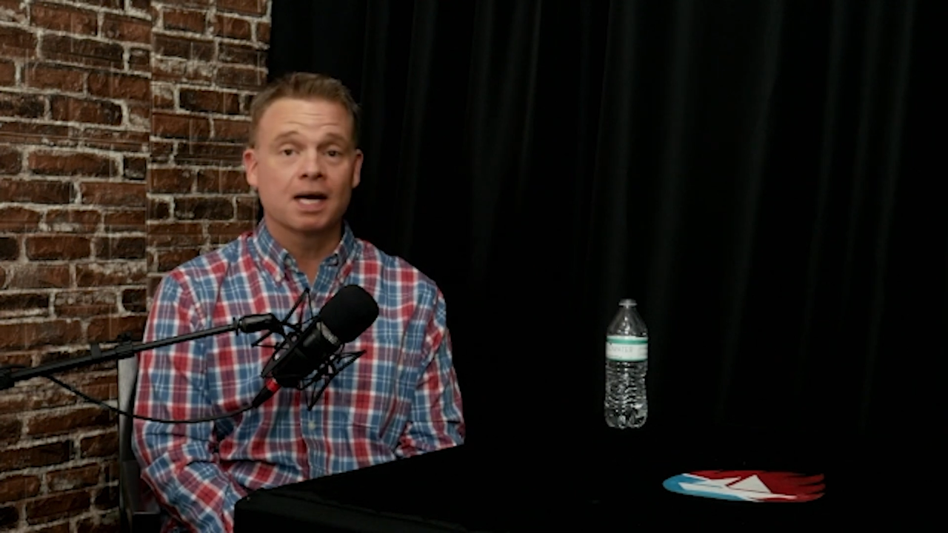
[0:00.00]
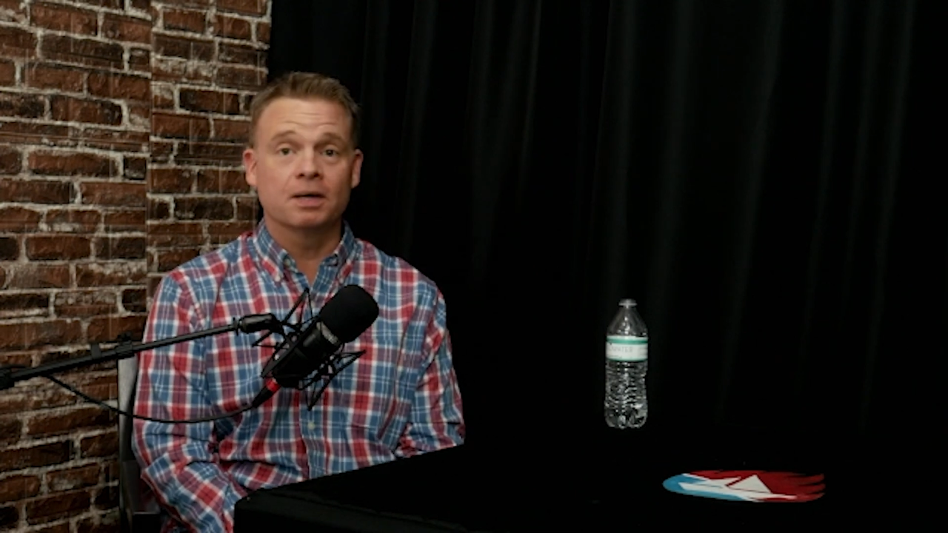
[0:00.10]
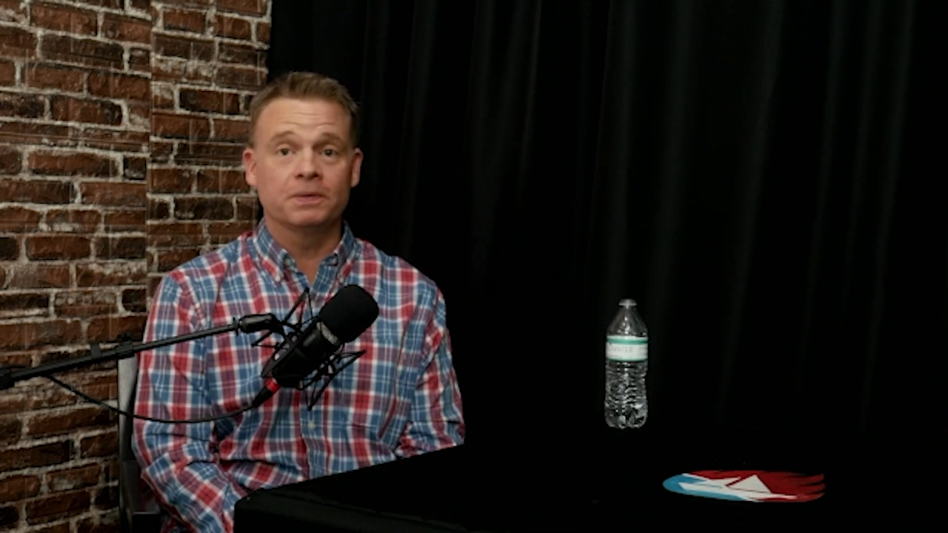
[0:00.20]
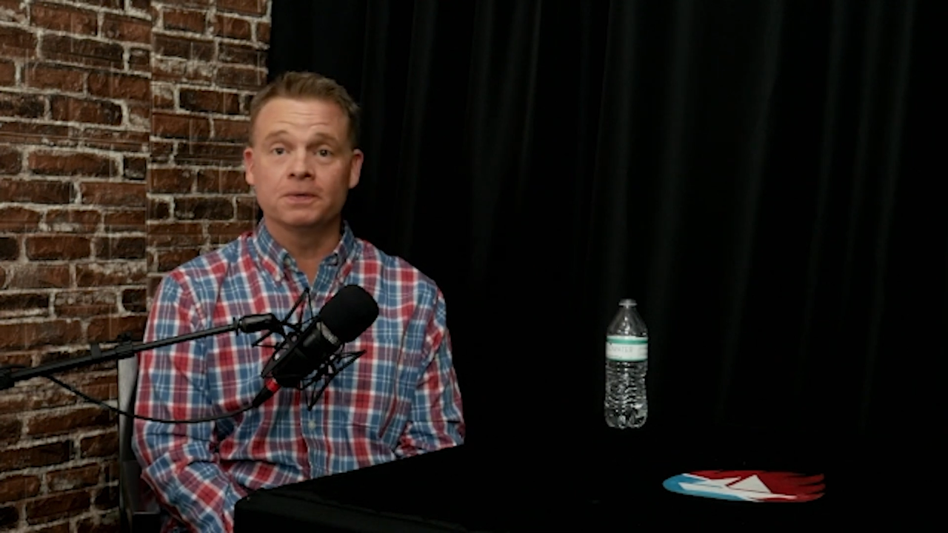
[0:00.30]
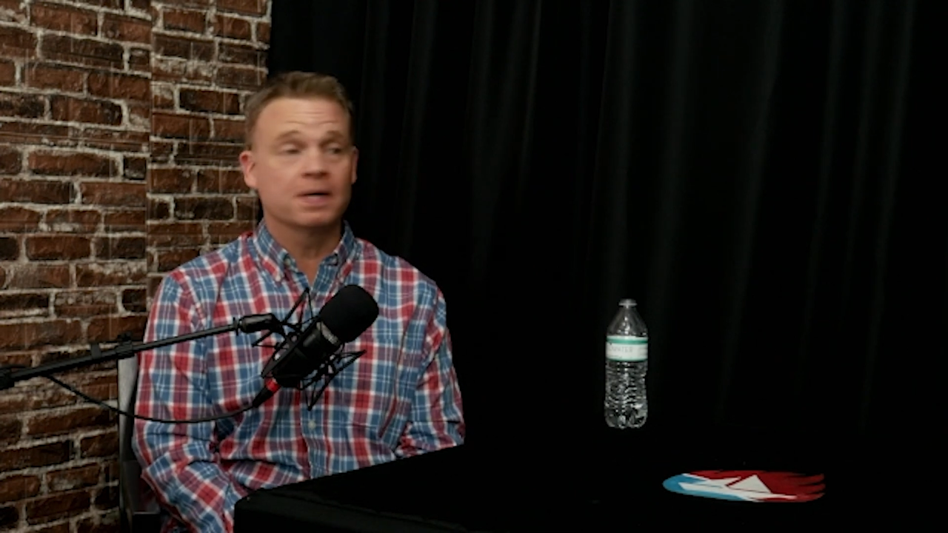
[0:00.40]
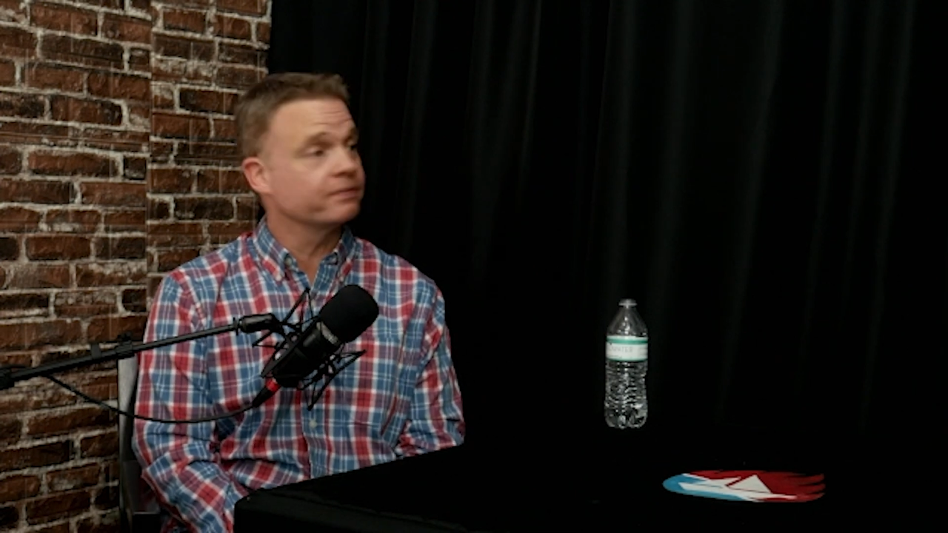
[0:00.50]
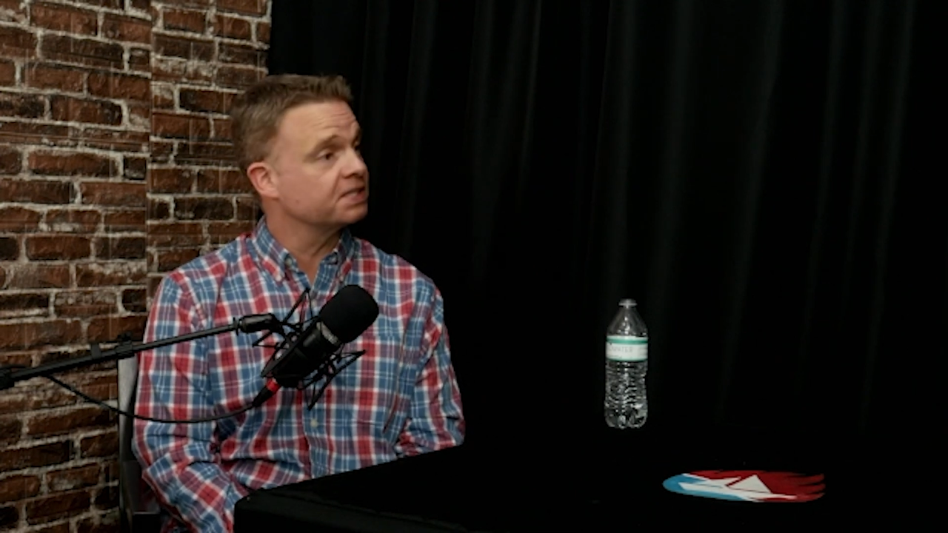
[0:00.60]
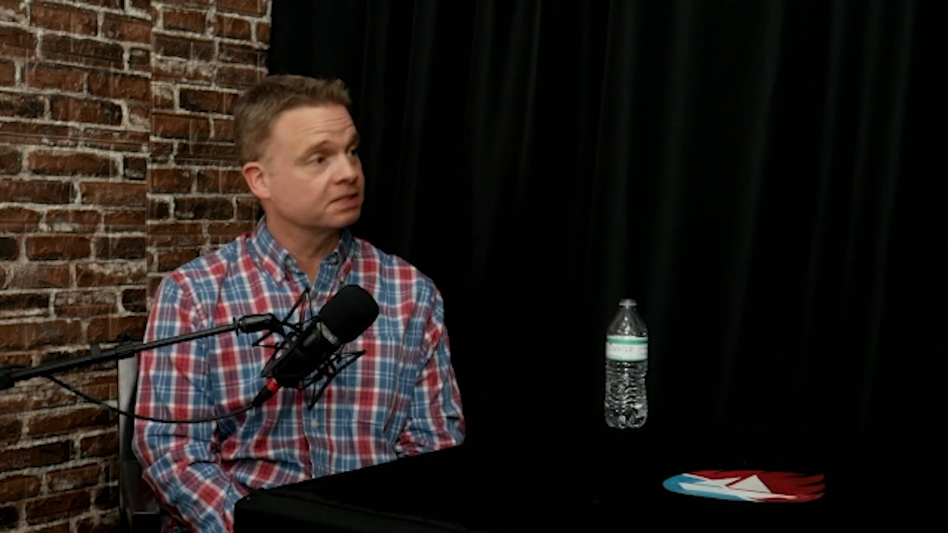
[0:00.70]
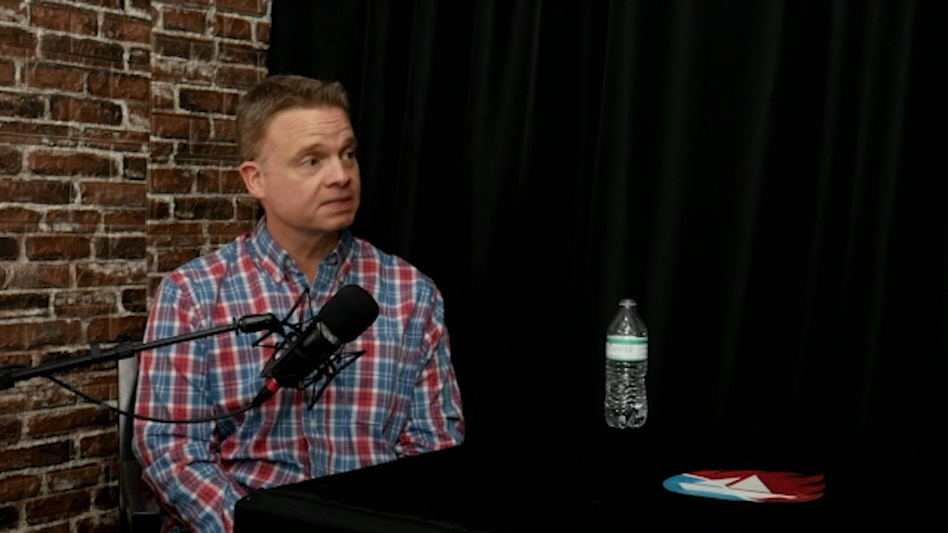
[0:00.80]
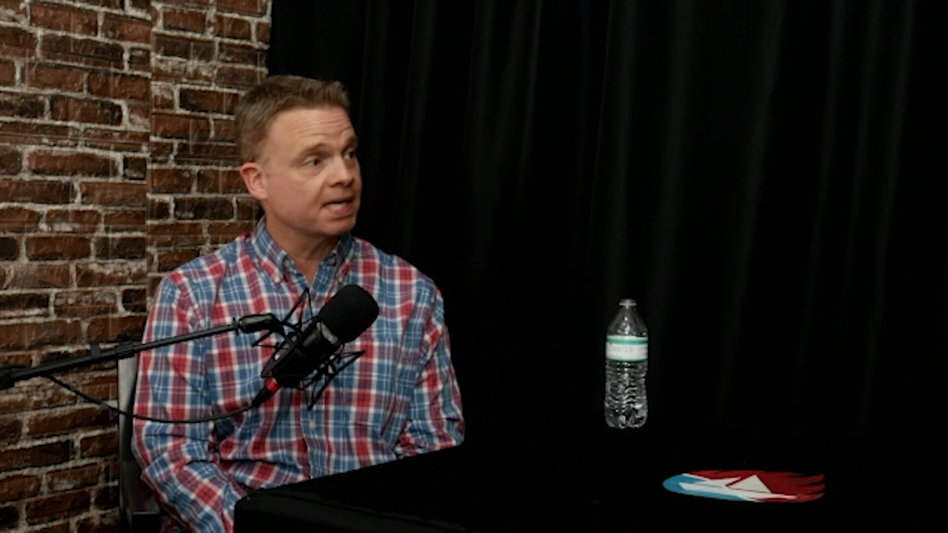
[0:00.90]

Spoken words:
we do it every single day.